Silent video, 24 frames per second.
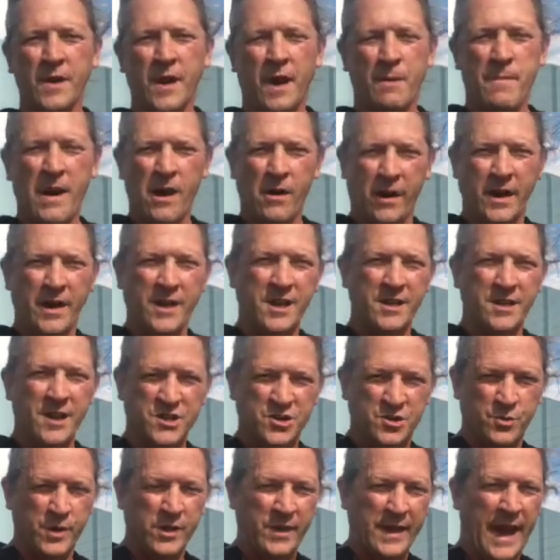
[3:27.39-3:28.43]
American
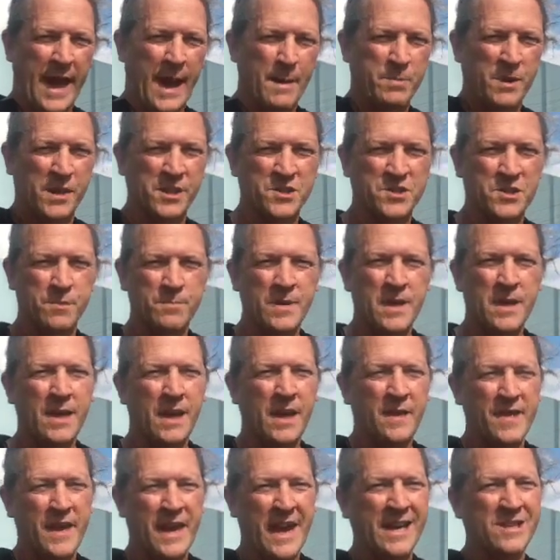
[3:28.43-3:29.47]
industrial capitalism
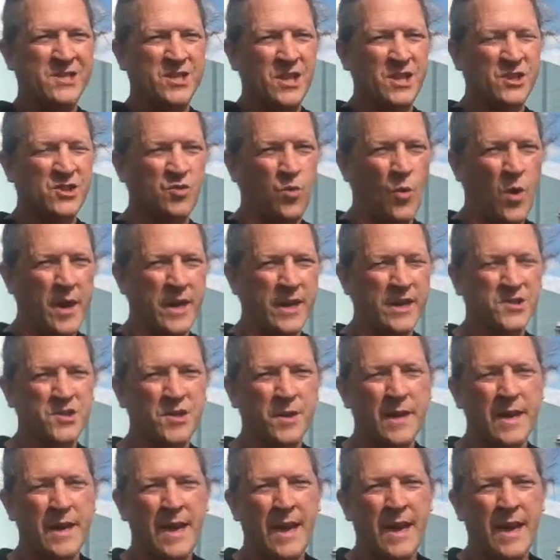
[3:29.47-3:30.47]
in the 1920s.